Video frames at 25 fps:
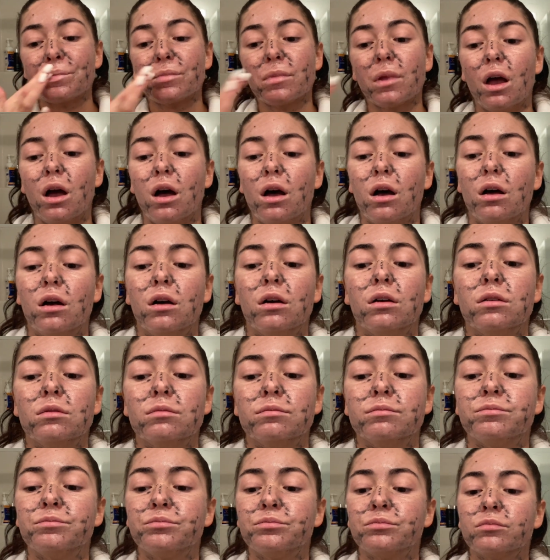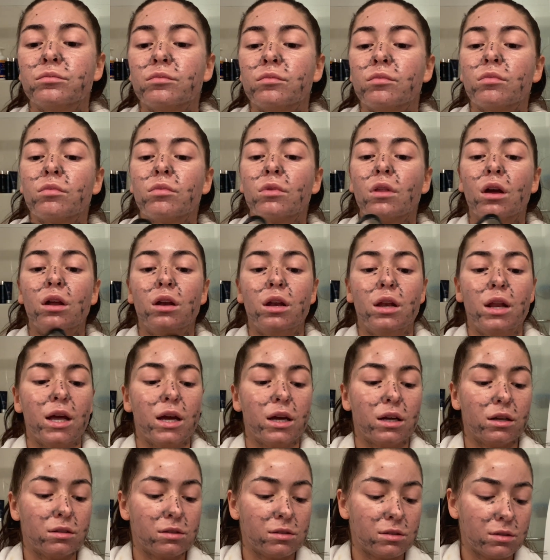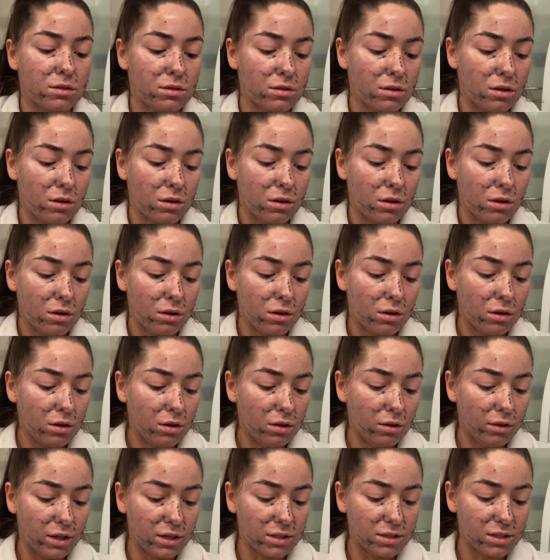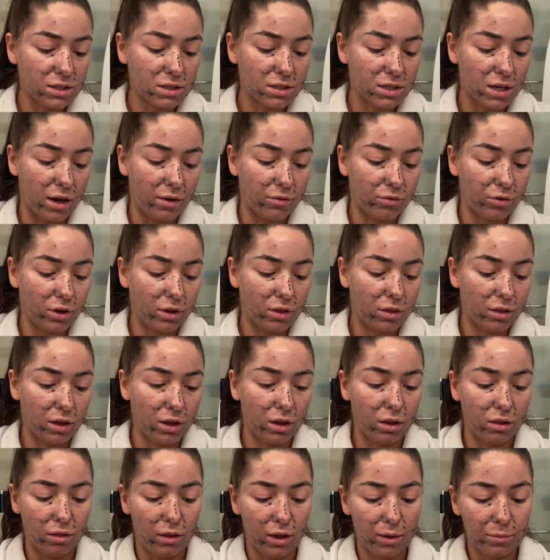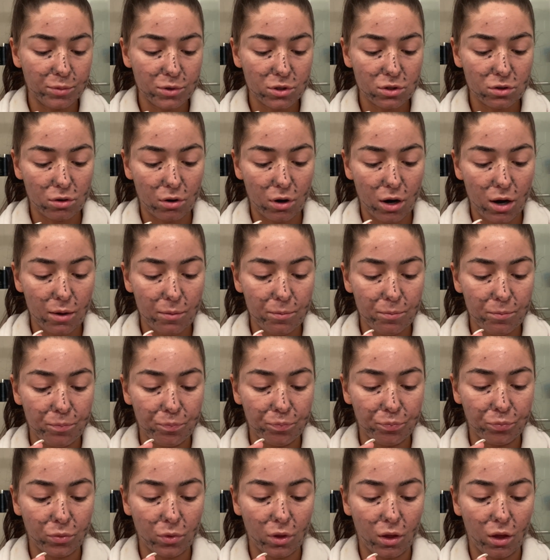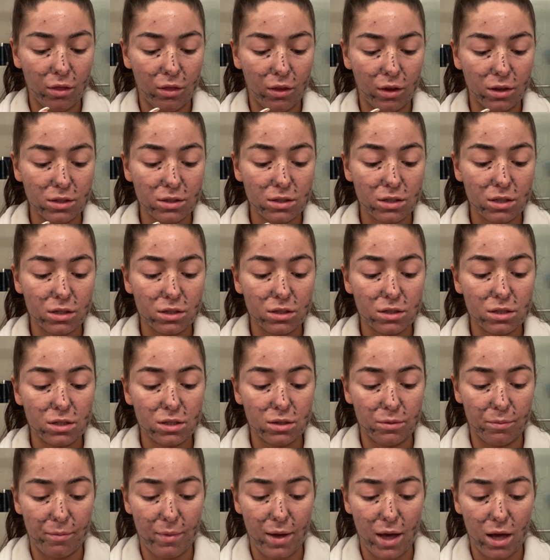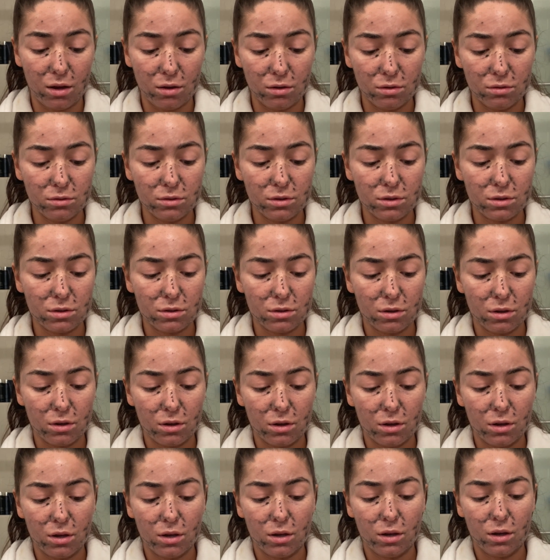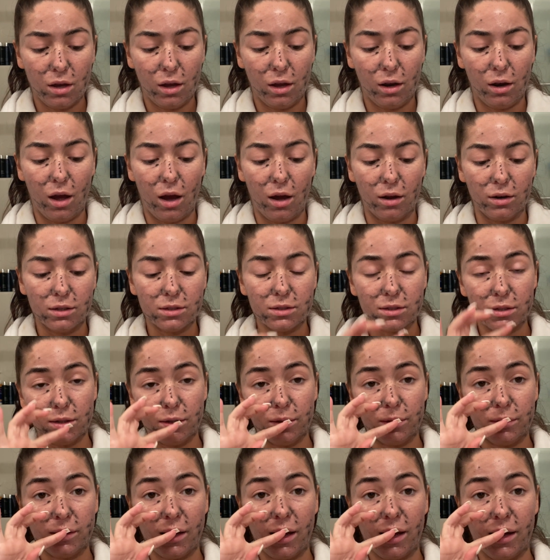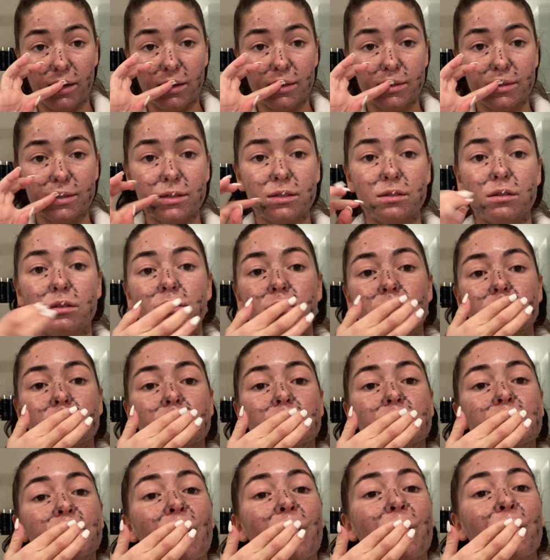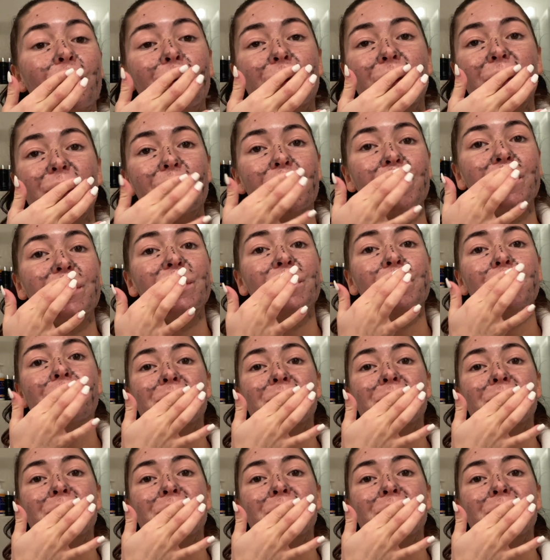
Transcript: NYX This Is Everything lip scrub. This smells and honestly tastes so good.